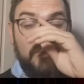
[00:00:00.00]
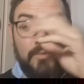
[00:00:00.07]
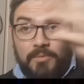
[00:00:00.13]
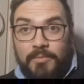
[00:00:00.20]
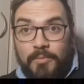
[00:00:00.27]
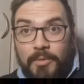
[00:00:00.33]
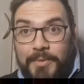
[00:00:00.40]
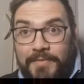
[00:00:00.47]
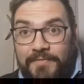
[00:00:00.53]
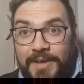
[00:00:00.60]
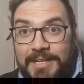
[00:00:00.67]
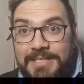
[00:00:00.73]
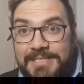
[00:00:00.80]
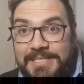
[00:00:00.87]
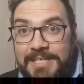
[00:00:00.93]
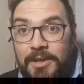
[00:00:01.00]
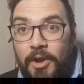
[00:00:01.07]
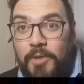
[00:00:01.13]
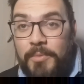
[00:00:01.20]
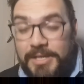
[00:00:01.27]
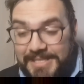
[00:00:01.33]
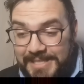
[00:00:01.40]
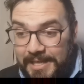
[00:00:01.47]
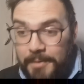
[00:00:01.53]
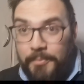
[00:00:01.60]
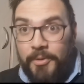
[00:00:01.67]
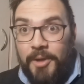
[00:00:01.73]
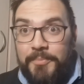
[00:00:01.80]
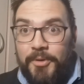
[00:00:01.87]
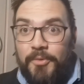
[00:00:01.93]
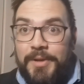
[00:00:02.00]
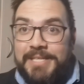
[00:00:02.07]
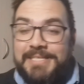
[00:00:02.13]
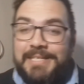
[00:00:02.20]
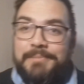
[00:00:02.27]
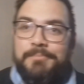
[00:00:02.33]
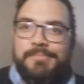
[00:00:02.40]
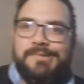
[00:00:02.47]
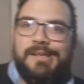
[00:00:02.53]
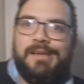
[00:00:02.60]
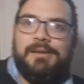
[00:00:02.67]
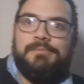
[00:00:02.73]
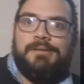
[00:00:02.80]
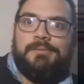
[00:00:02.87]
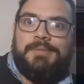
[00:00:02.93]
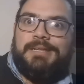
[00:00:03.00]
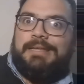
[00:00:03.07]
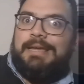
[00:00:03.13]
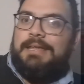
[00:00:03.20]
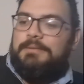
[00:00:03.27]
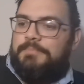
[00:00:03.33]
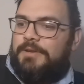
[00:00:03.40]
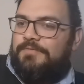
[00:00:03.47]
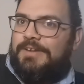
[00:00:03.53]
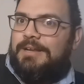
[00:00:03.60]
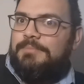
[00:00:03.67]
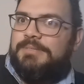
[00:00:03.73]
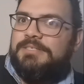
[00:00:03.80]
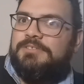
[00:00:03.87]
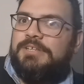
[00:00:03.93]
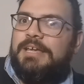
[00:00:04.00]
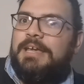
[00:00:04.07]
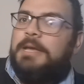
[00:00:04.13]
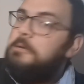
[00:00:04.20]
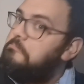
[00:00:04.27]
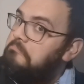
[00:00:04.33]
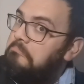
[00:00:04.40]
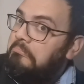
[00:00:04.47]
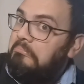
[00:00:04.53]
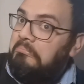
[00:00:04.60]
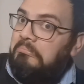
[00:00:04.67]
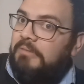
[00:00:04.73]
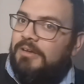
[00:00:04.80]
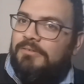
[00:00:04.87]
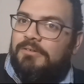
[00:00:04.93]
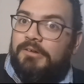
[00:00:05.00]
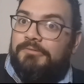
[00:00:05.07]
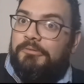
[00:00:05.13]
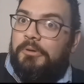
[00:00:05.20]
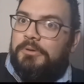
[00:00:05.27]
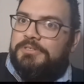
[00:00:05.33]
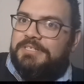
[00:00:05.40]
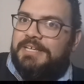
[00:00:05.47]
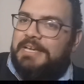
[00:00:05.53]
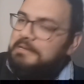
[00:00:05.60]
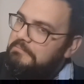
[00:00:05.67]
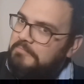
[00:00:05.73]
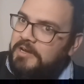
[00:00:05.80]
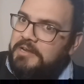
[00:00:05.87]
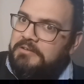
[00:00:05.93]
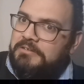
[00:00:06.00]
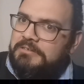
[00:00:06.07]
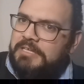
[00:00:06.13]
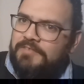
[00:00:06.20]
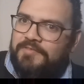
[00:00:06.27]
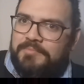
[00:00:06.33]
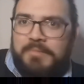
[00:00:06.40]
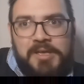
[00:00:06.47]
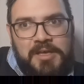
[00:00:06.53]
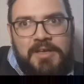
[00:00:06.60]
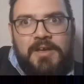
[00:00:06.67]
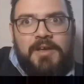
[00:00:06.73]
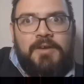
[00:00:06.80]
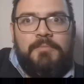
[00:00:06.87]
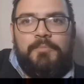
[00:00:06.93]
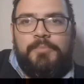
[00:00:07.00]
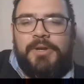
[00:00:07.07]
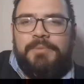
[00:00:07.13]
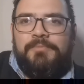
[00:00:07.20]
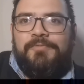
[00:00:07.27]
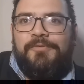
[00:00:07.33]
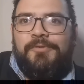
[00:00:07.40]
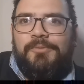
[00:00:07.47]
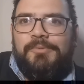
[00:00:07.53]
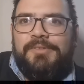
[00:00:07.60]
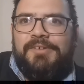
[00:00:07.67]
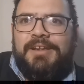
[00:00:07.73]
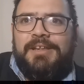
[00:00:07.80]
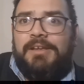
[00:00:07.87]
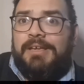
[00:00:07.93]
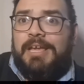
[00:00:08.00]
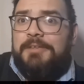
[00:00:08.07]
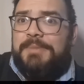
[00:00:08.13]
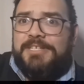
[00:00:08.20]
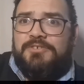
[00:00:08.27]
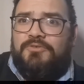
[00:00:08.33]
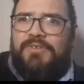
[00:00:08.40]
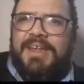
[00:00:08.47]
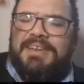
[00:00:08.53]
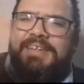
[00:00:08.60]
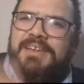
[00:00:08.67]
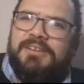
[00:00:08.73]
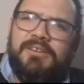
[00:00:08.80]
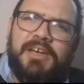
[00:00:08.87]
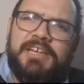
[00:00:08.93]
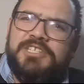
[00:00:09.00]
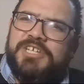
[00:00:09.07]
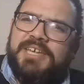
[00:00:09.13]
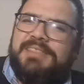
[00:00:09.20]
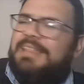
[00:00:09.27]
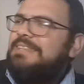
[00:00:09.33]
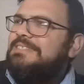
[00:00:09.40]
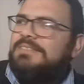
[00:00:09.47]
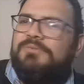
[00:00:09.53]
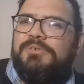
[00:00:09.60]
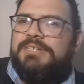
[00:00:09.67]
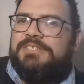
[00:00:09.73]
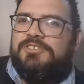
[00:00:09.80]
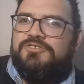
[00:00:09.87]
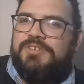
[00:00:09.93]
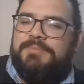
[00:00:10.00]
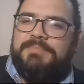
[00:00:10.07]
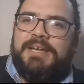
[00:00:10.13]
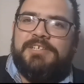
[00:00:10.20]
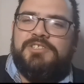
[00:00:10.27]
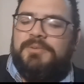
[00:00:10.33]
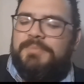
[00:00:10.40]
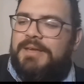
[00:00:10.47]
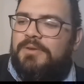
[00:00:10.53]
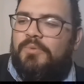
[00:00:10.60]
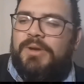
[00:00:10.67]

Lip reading: will we finally see Omos get a proper wrestling thing? I mean, he had a bit of glimmers today, or on Raw today. Why not put him full with Randy? Can you imagine Randy and AJ? That's always a dream match, no matter